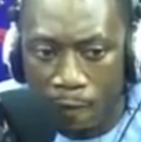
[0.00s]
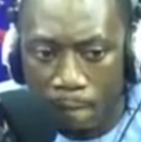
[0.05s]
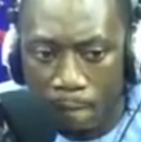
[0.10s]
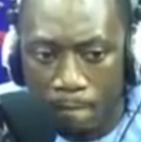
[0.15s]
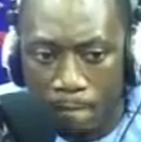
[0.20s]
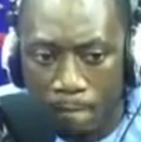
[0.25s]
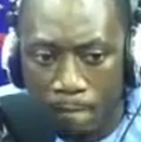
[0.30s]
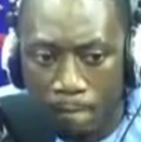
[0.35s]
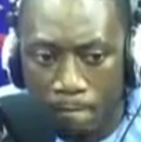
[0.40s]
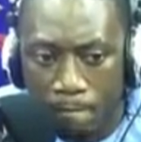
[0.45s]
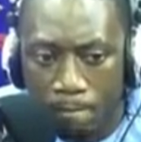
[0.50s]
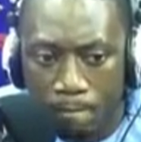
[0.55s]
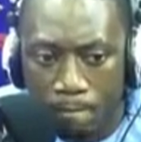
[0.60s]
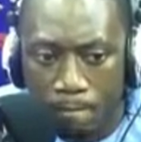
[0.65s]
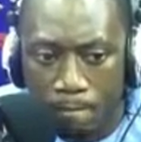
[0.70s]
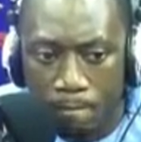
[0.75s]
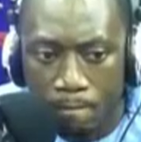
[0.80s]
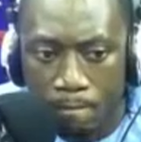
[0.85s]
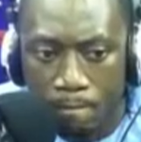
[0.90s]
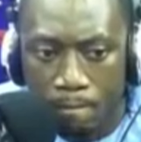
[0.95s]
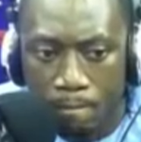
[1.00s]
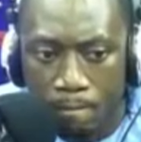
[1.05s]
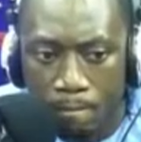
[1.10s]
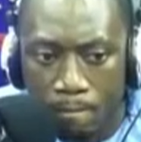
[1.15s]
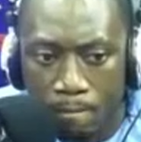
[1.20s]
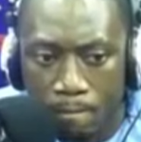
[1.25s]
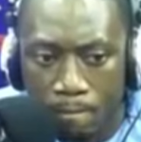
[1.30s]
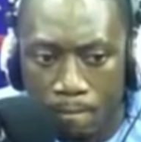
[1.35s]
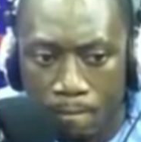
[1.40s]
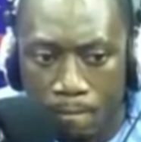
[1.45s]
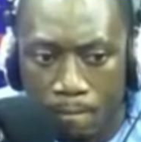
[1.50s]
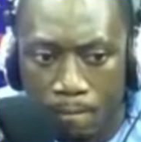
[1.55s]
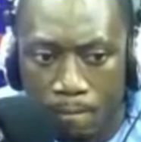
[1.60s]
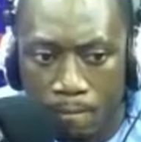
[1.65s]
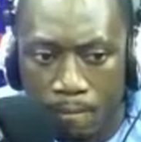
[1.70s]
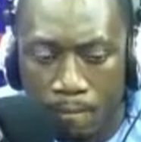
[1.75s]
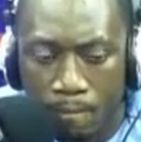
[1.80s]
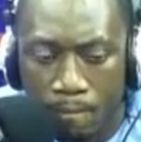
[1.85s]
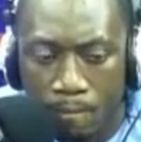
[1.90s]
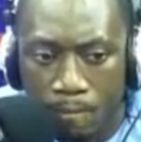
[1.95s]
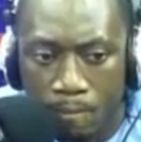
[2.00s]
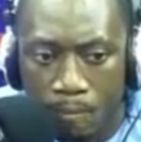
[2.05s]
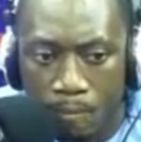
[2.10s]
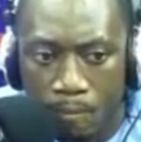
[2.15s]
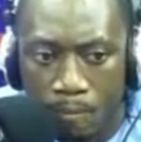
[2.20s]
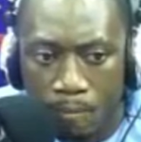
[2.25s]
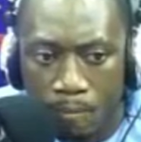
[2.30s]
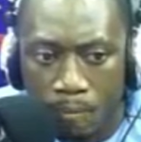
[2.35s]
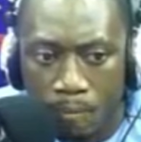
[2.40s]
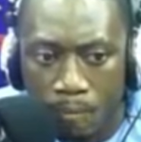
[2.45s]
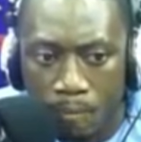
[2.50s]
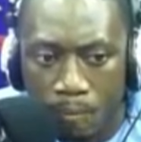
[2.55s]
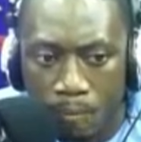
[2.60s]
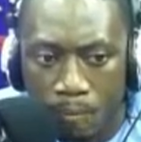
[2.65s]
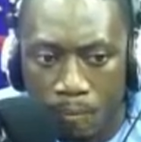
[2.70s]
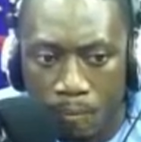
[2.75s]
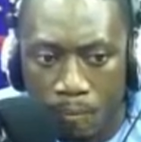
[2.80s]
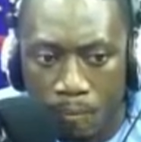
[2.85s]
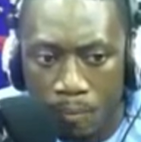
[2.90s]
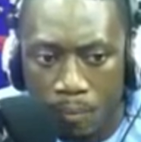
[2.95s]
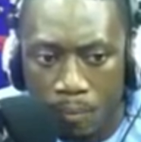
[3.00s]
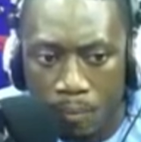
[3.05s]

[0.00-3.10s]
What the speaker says: This person isn't speaking.